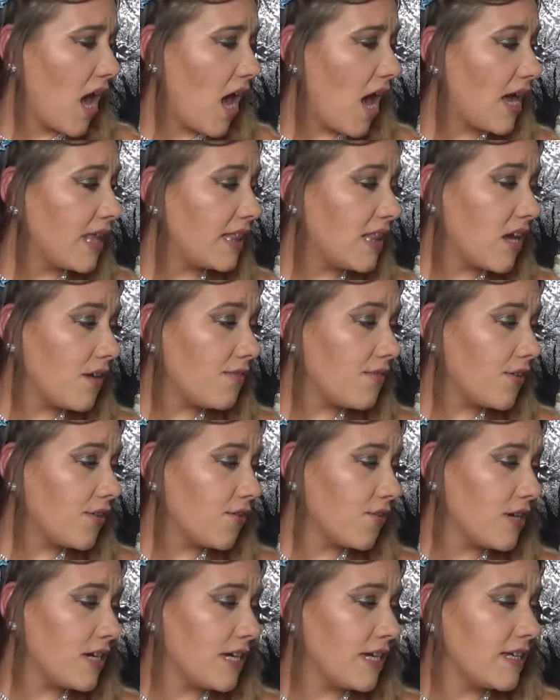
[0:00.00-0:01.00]
I love the
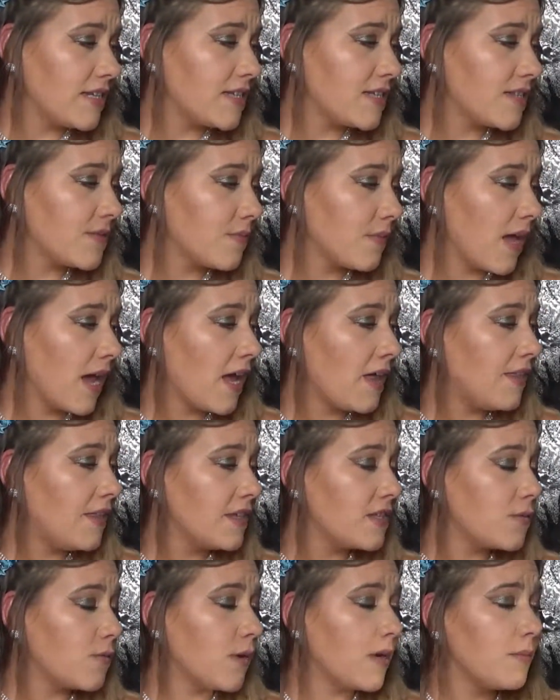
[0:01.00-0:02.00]
greens, and
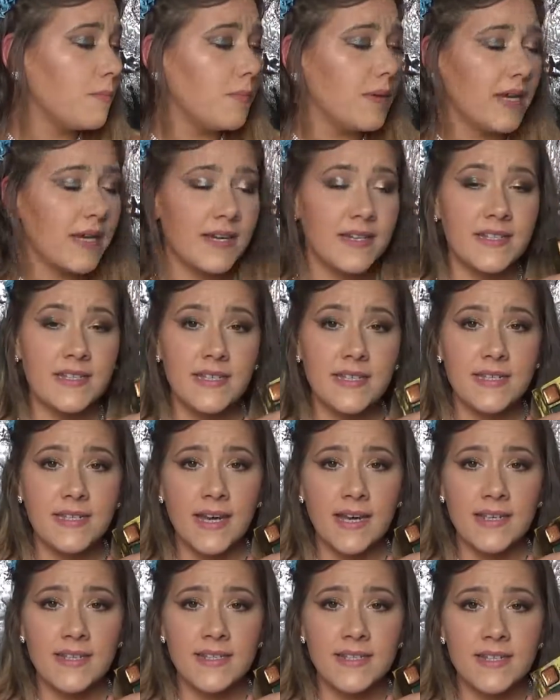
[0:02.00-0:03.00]
this one, Pixie
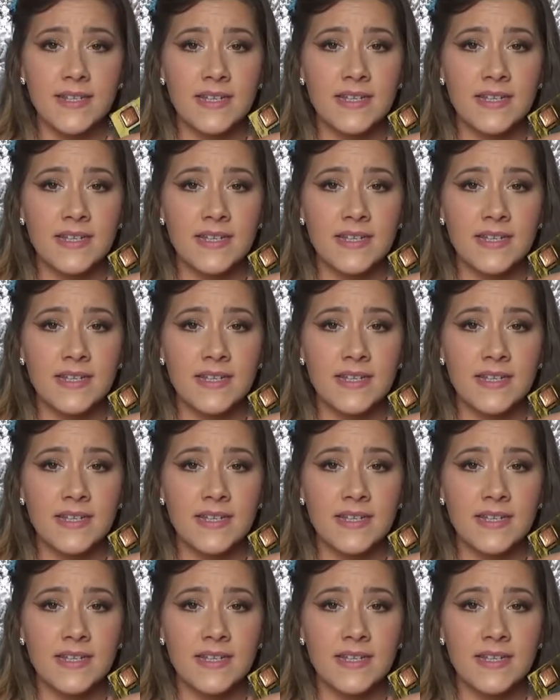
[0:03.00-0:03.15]
Dust,